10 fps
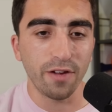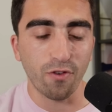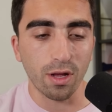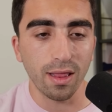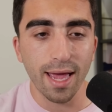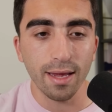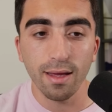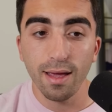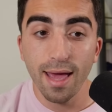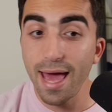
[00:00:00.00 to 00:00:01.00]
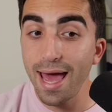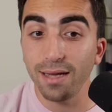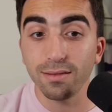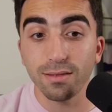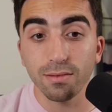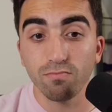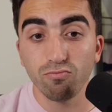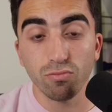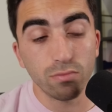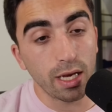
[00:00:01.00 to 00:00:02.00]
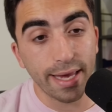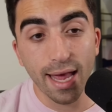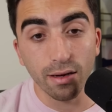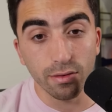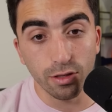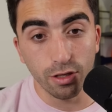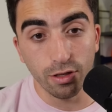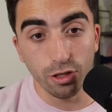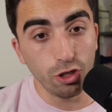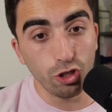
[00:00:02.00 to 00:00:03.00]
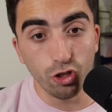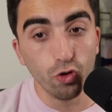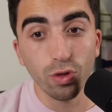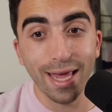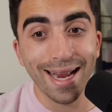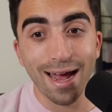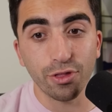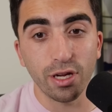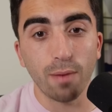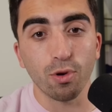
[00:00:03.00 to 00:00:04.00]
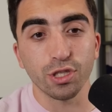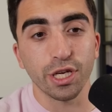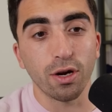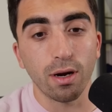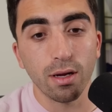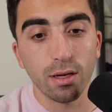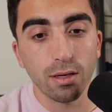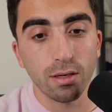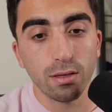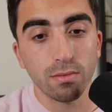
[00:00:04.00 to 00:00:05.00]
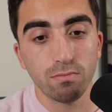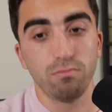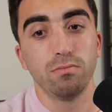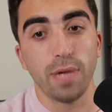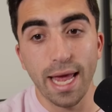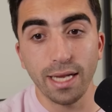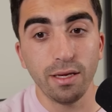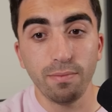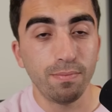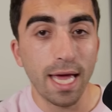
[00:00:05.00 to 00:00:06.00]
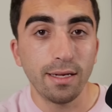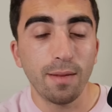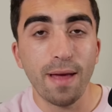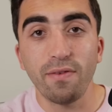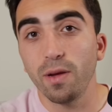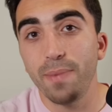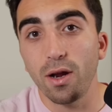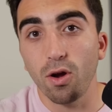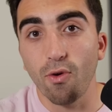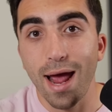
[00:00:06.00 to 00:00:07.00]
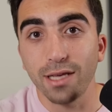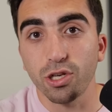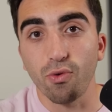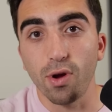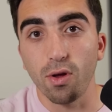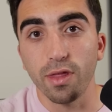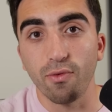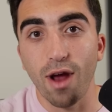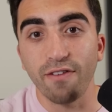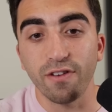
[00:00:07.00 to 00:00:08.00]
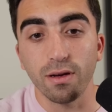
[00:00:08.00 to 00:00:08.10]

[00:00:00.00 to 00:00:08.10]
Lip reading: for clay. And again, you laid out the numbers here. Andy ended up having a better grass career than Rafa.